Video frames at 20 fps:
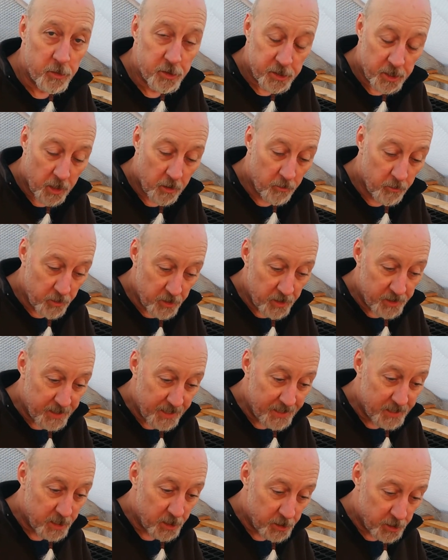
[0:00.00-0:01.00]
So you
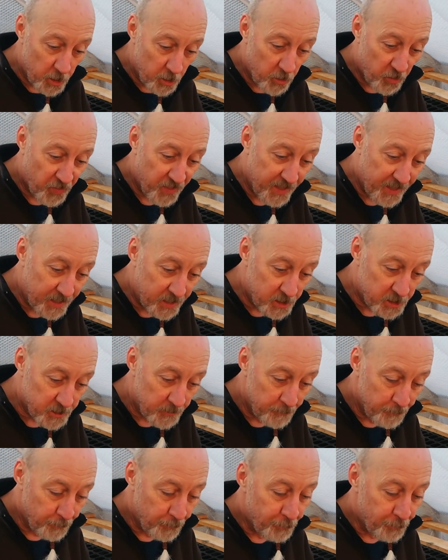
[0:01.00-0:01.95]
need to do things